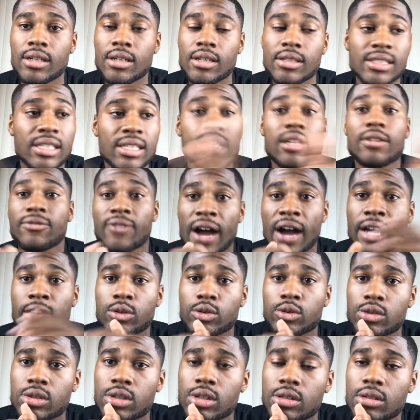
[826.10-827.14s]
to the
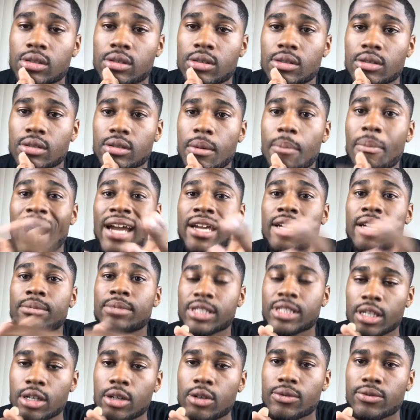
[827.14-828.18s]
finals by
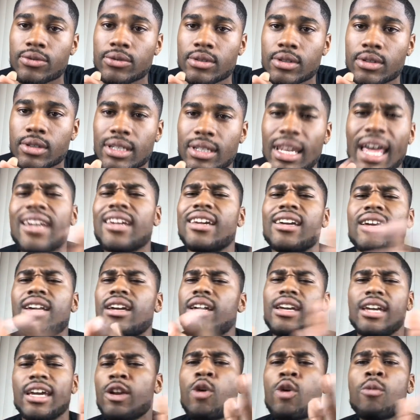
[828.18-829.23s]
himself. Like,
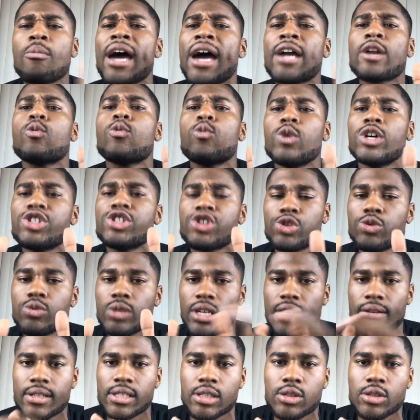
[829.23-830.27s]
it don't matter what you
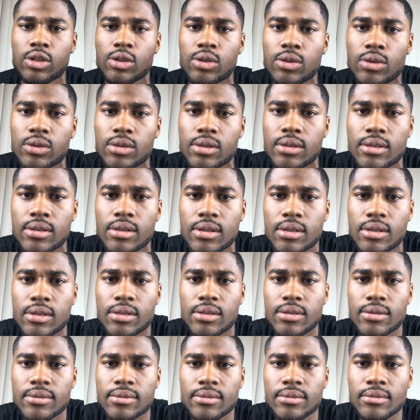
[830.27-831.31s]
get this dude.
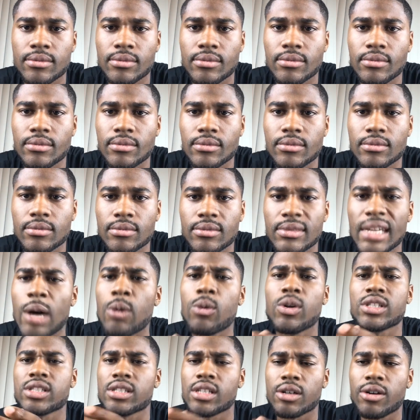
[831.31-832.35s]
That
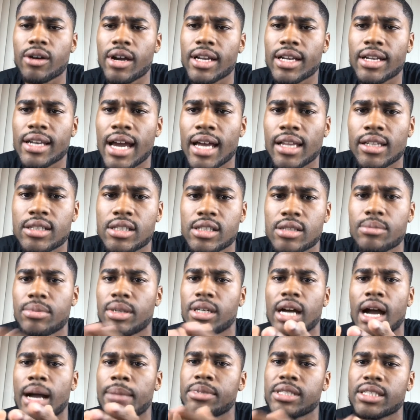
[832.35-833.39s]
wasn't a great analogy,
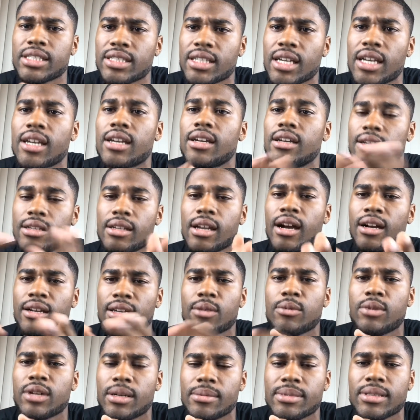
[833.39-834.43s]
but I'm just saying. Y'all
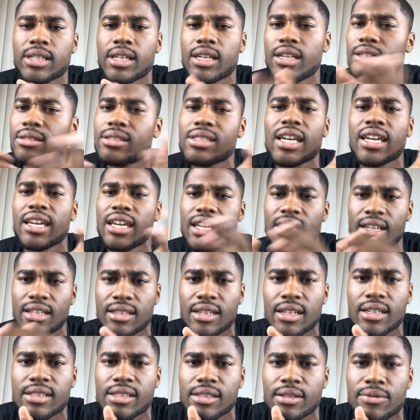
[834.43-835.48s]
get what I'm saying. He'll take
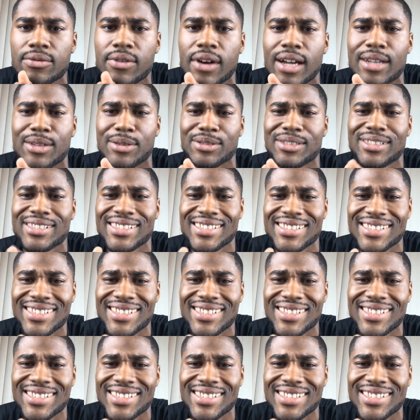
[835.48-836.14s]
anything to the finals.